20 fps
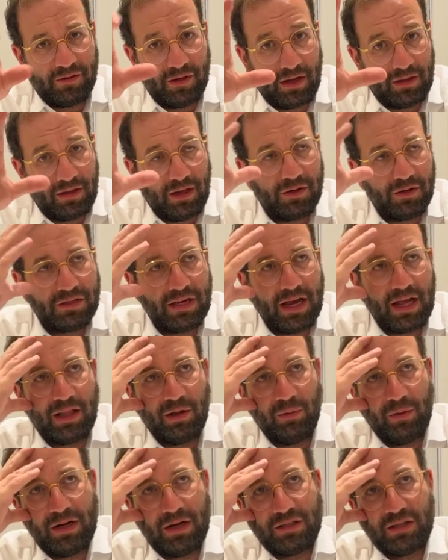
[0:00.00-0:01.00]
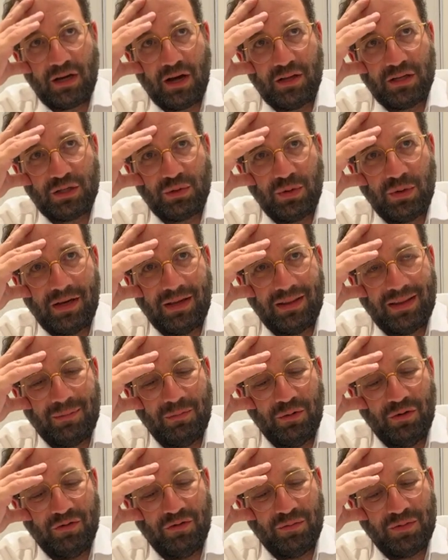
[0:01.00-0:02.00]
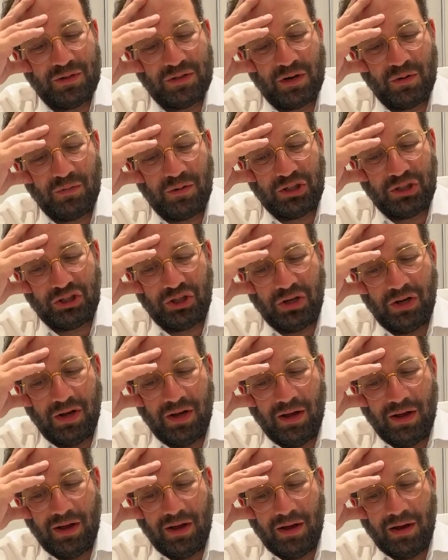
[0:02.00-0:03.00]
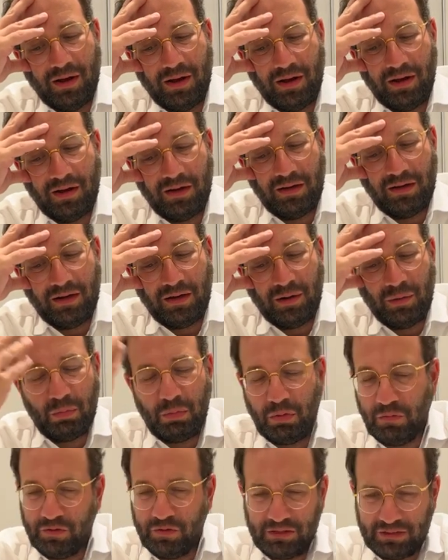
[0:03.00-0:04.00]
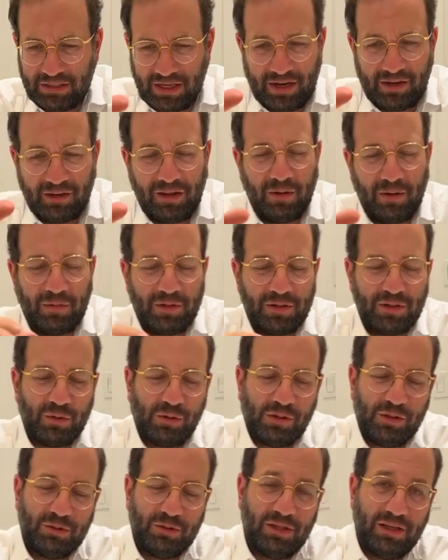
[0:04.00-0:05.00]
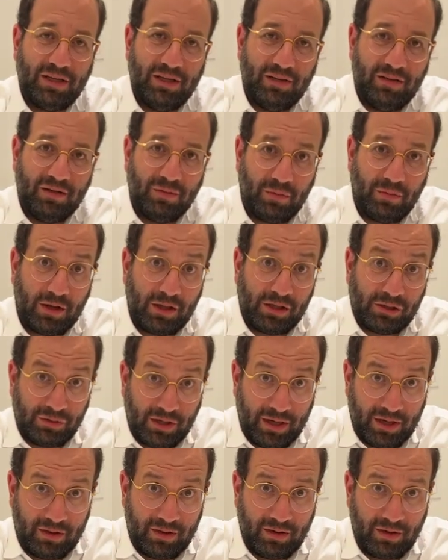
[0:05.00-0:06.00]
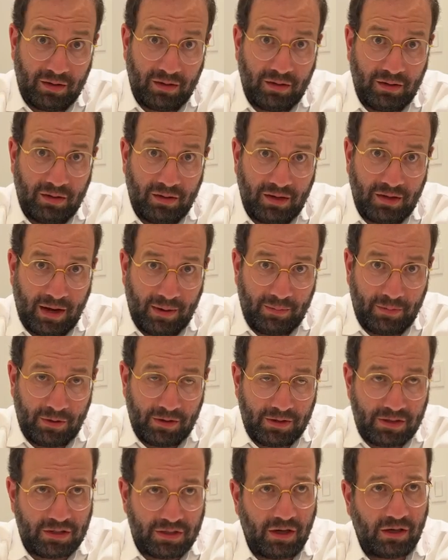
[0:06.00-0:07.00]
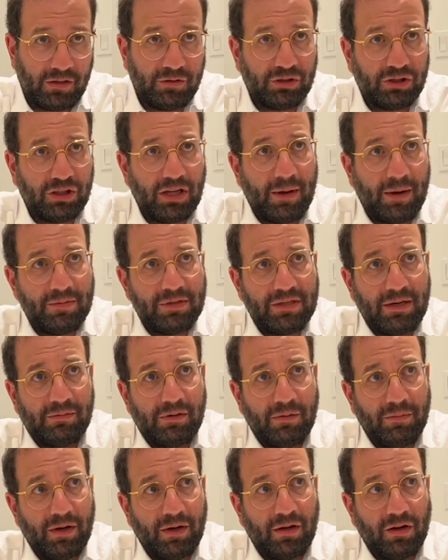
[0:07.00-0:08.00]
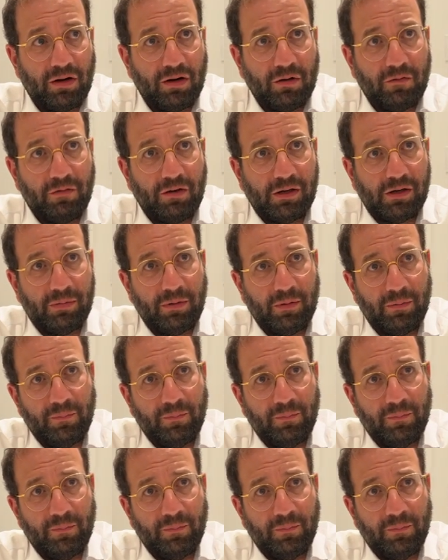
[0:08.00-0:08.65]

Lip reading: And I'll tell you exactly what I saw this week, and that moved me so much. But first, the Hakdam, the story of Yid, one of the great Gaboid stuck in Yerushalayim was named Michal Goodfarb.